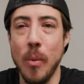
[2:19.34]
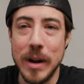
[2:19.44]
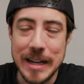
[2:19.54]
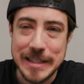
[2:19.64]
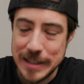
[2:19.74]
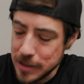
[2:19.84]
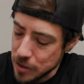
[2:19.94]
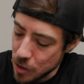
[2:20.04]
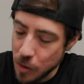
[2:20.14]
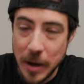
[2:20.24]
What I didn't
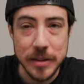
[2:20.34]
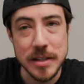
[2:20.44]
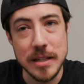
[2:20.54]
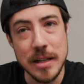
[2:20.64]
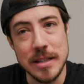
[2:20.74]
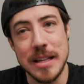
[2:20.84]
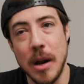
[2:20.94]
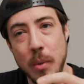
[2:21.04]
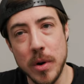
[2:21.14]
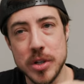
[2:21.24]
know about this lens that I
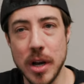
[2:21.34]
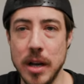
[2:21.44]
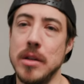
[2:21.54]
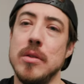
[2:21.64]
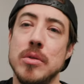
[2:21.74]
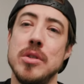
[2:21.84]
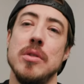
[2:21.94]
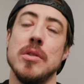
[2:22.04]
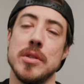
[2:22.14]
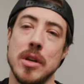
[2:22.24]
wish I knew two
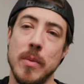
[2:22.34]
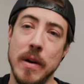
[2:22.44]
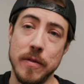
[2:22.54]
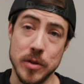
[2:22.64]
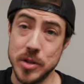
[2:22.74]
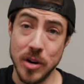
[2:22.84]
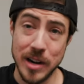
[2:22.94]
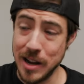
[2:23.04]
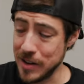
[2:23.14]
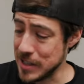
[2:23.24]
years ago when I first started
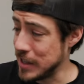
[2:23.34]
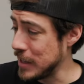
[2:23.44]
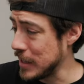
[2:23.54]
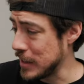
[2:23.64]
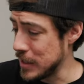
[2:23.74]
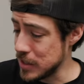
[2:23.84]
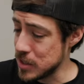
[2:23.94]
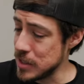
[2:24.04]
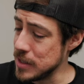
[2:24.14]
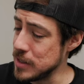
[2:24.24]
out, because I think this
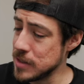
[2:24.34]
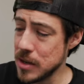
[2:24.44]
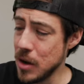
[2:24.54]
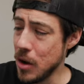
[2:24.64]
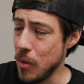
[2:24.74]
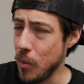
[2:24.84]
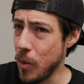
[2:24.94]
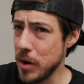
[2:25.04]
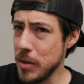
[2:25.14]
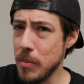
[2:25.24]
is
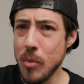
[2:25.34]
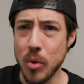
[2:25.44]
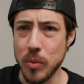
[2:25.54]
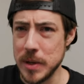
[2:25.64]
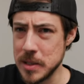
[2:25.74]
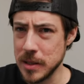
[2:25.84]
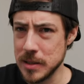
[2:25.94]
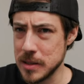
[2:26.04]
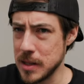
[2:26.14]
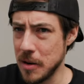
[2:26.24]
one of the more recent
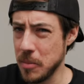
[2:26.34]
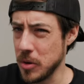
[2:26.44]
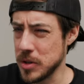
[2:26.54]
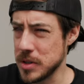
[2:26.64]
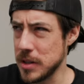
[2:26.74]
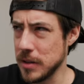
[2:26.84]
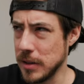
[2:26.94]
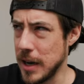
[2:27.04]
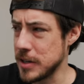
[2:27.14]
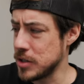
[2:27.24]
lenses that I purchased in the
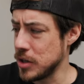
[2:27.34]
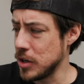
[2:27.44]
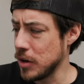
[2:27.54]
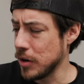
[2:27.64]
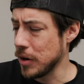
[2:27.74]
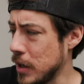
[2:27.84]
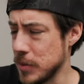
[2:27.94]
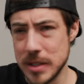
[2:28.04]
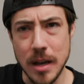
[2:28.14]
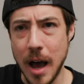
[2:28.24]
last year. It
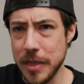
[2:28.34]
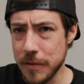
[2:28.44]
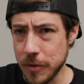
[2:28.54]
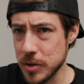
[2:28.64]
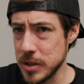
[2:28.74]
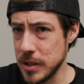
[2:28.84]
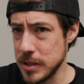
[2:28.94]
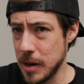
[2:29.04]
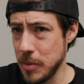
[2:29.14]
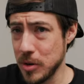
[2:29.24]
was not the first lens
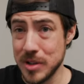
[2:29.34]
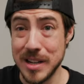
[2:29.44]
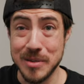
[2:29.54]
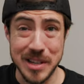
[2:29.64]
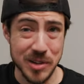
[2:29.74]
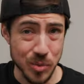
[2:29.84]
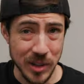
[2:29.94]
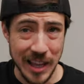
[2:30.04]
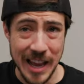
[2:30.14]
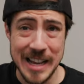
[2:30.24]
that I purchased, and I was actually
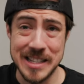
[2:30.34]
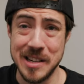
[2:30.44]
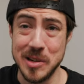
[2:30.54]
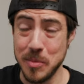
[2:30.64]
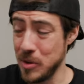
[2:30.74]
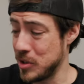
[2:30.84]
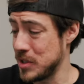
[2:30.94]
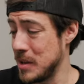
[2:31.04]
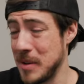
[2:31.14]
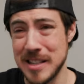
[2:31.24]
really hesitant to
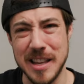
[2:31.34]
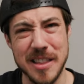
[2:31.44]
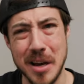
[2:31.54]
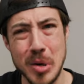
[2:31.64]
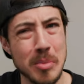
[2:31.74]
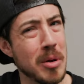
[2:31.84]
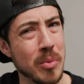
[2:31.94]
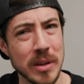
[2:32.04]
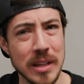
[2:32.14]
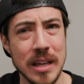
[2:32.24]
purchase it because I thought it would be
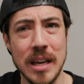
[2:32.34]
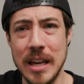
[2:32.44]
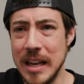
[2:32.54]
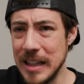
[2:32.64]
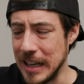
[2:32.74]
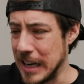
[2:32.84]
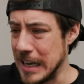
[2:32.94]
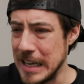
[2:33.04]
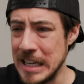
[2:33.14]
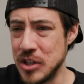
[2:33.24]
really like a
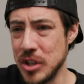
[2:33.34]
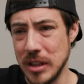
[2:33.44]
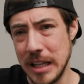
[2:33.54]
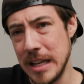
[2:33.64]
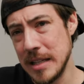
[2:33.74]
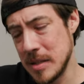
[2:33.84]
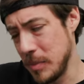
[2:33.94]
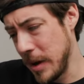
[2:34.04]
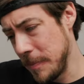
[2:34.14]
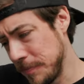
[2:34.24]
niche lens.
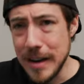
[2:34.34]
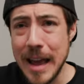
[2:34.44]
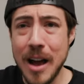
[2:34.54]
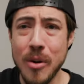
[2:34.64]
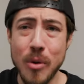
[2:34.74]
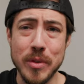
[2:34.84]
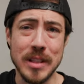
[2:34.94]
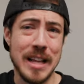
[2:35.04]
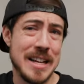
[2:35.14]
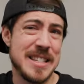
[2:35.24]
But now over the
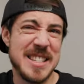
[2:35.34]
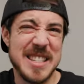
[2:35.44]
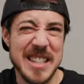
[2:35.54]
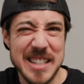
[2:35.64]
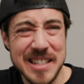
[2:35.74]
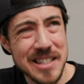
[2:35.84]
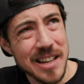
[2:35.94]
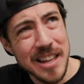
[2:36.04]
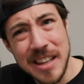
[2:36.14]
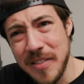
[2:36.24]
last six to,
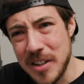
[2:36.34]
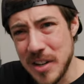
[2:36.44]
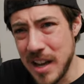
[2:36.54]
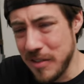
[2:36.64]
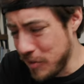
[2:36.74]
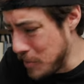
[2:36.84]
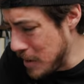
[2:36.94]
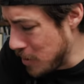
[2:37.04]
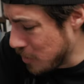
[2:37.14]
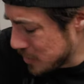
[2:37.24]
I think I've actually had it for
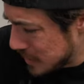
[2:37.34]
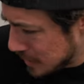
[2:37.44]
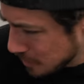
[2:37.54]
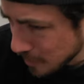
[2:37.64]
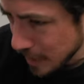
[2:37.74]
maybe almost a year